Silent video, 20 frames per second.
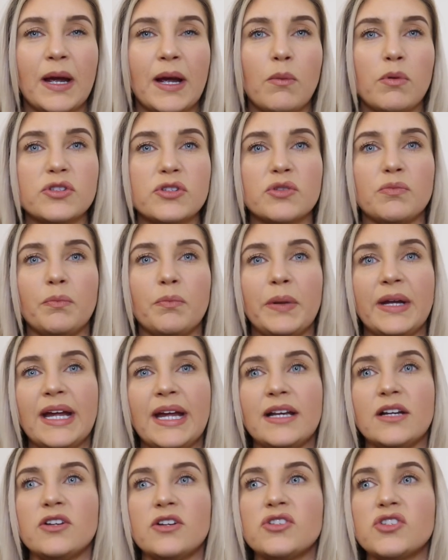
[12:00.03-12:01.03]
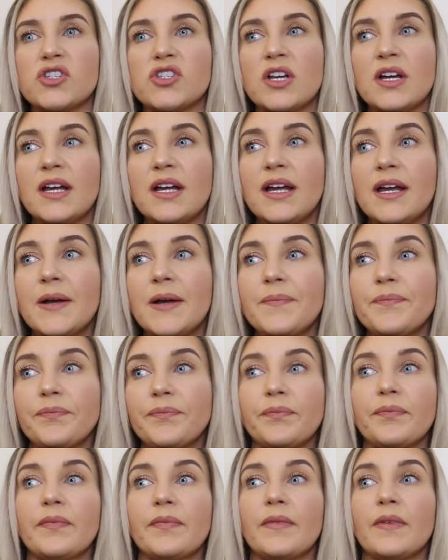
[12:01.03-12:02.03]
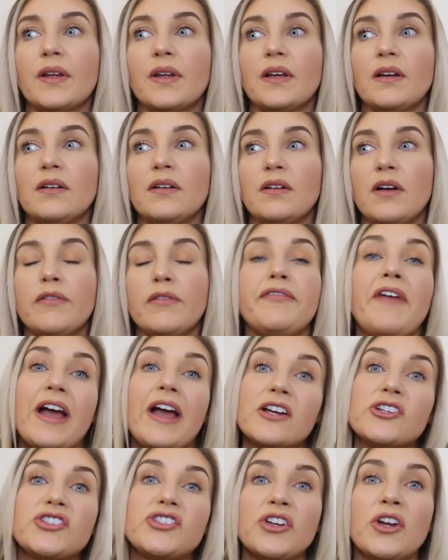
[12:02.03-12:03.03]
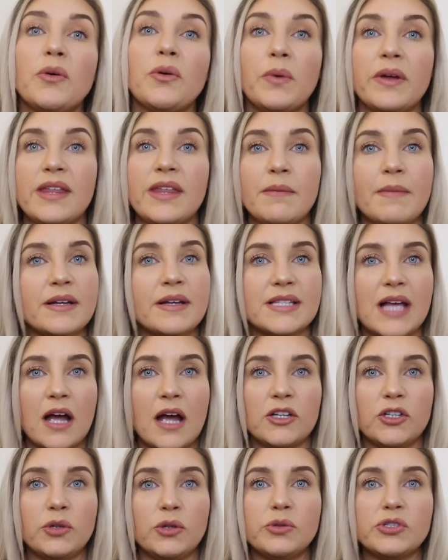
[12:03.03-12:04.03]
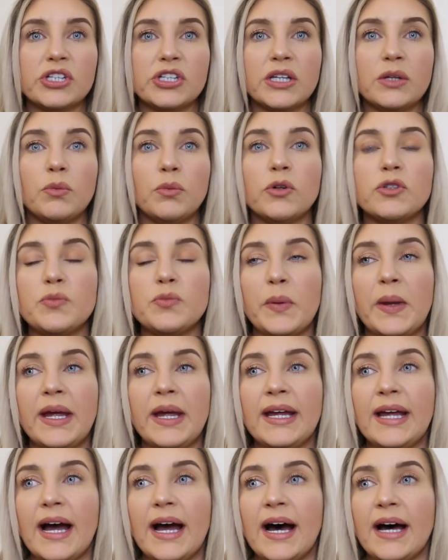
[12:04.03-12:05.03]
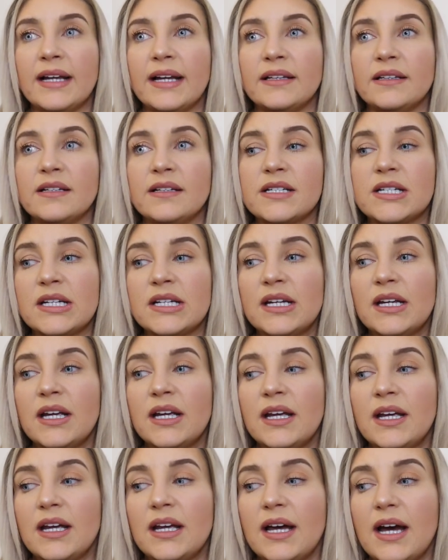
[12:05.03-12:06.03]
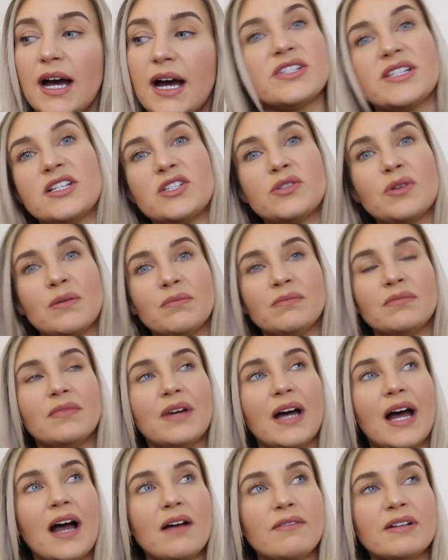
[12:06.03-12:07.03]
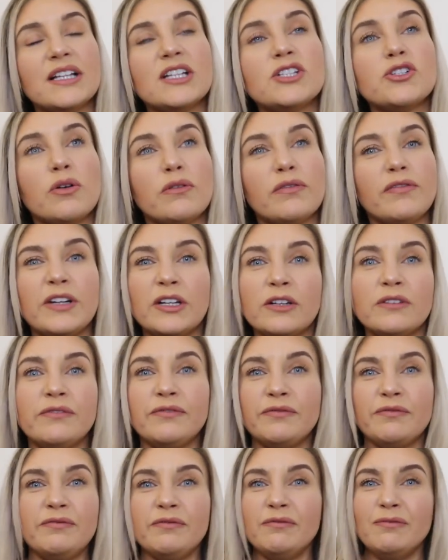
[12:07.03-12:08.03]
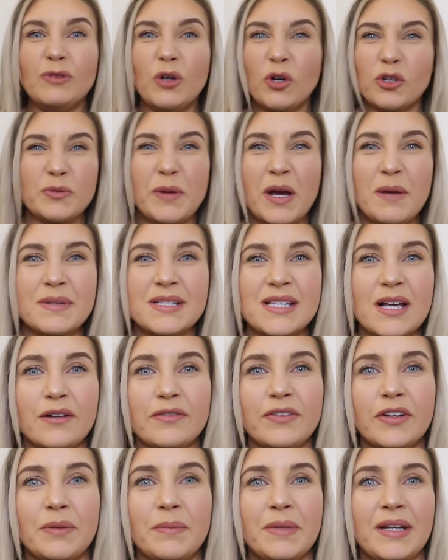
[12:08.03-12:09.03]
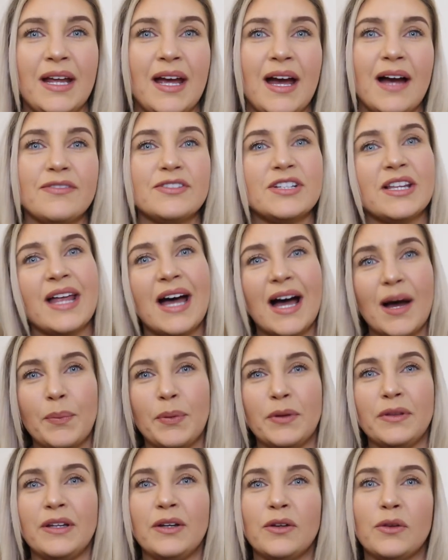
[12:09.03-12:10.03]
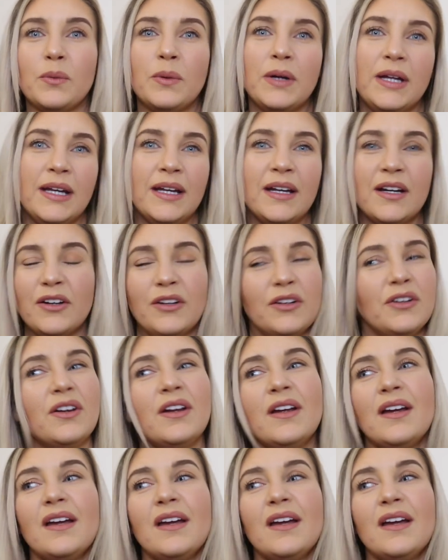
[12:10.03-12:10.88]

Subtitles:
I wasn't being as affectionate with him as I usually would be. And I said to him, I really don't feel good about myself at the minute after that happened the other week, and